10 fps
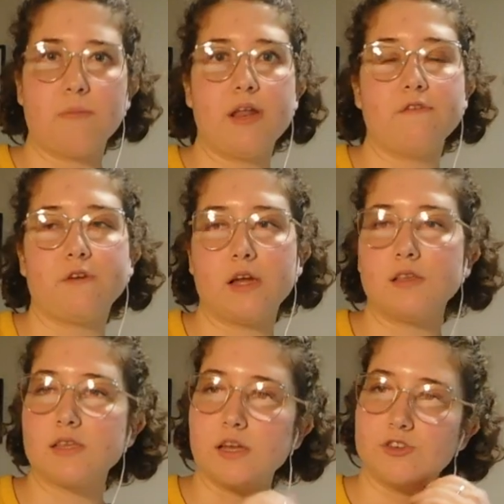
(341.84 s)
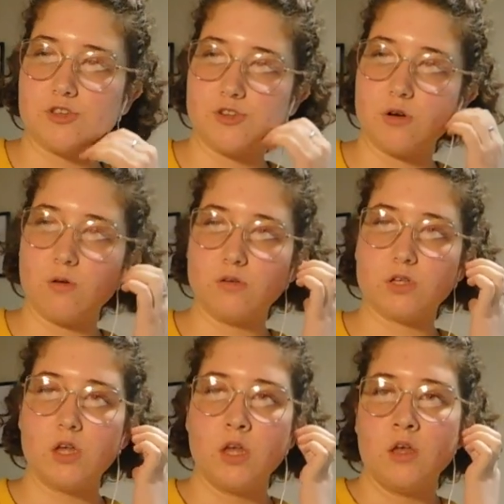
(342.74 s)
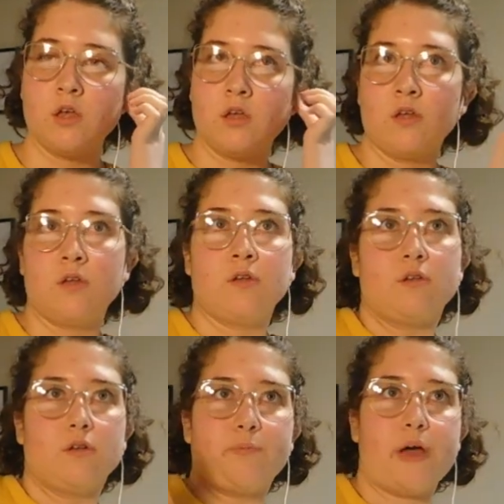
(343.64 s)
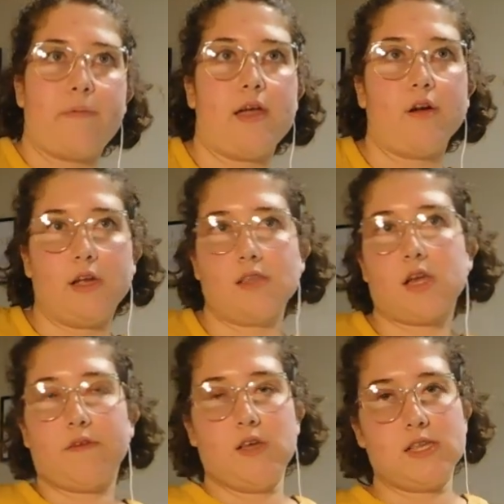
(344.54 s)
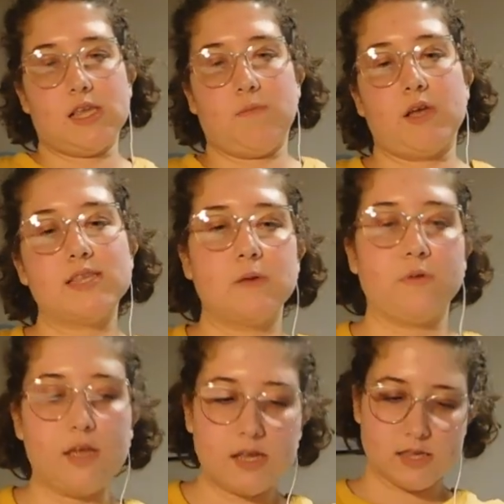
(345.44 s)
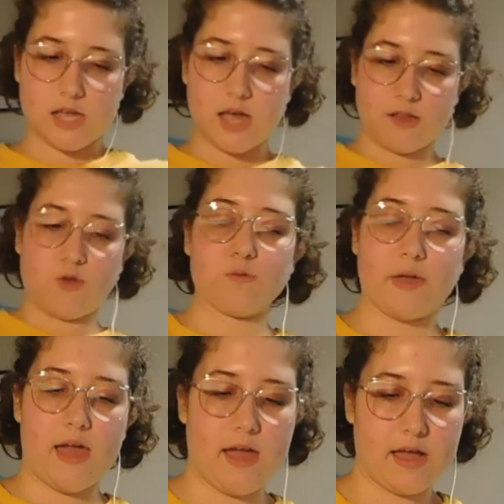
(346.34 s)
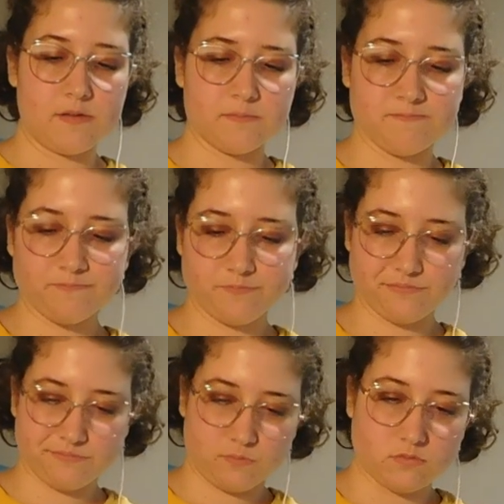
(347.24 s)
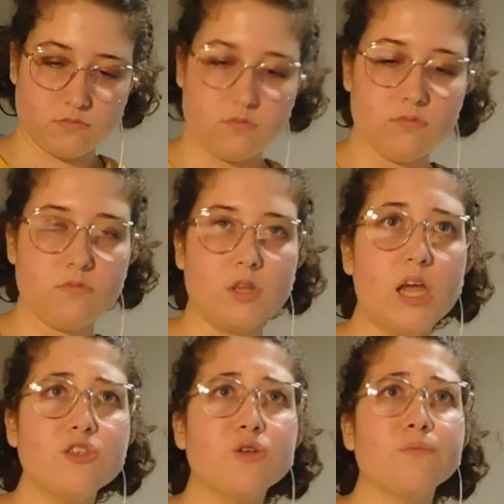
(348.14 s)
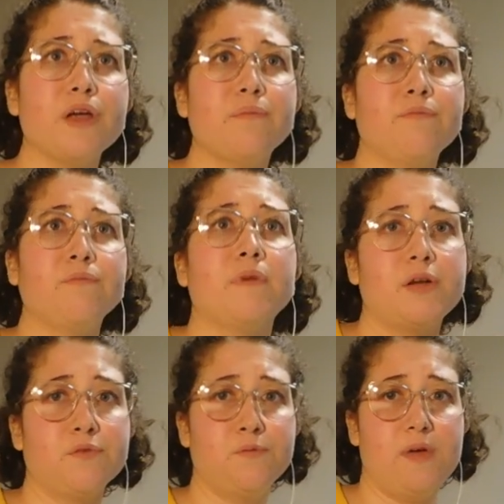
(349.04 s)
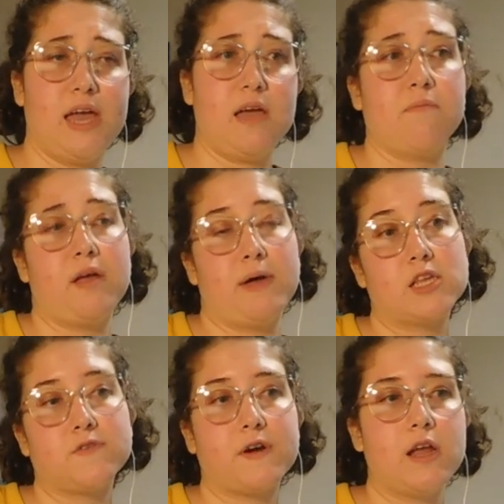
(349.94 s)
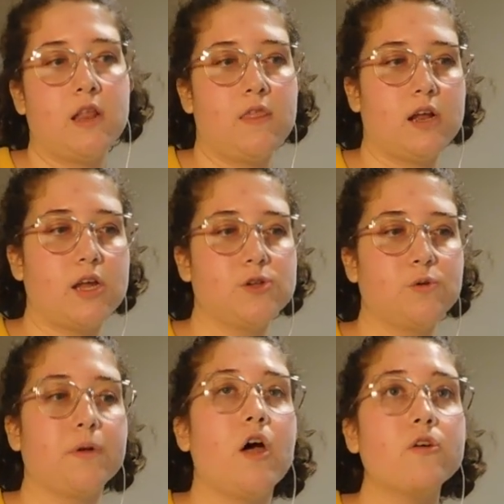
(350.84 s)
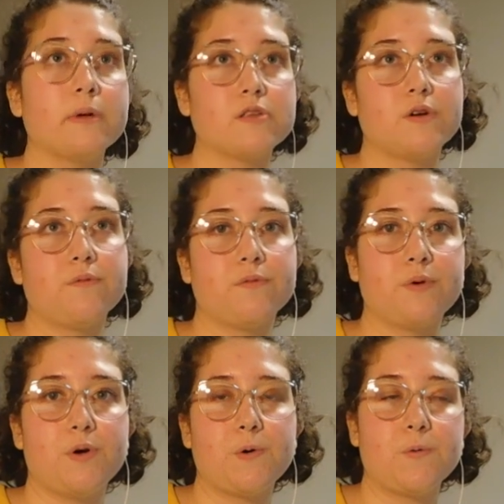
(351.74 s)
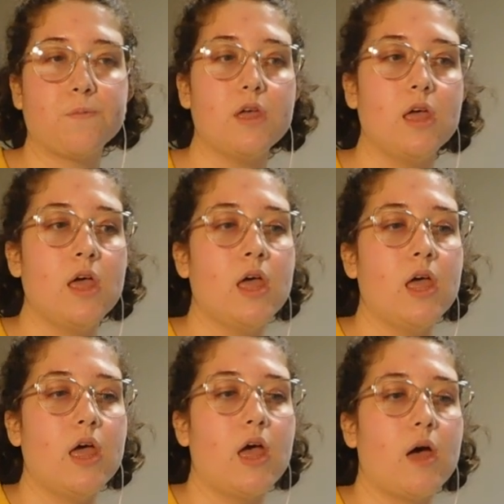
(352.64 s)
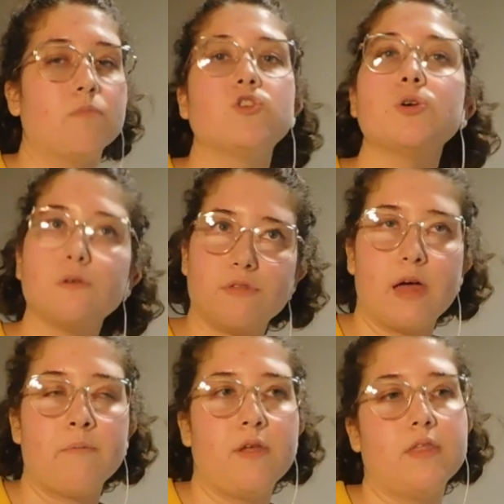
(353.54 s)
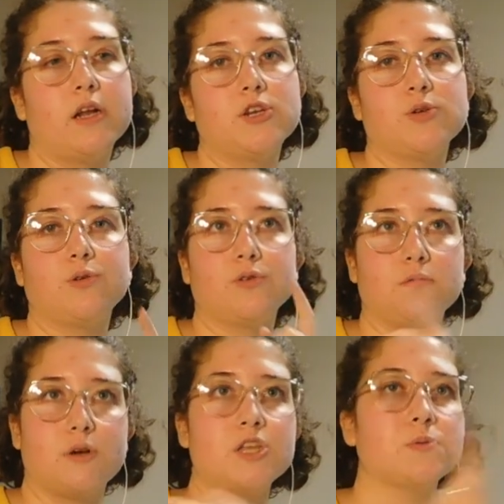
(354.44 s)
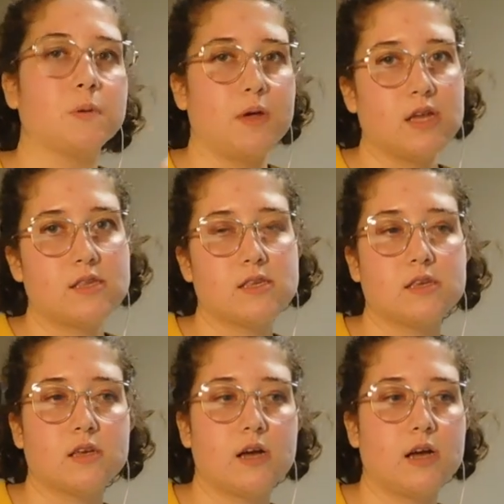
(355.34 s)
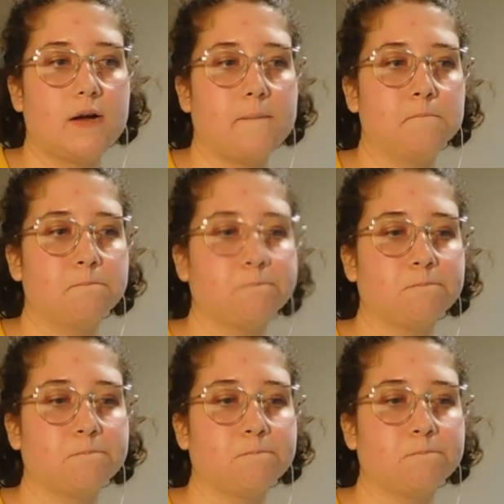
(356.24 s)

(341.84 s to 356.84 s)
many friends. I just told my parents, obviously, my siblings. I told my aunt. I told my roommate, my best friend, and then I told my other best friend from home, two of them, and then I told my sweet mates, and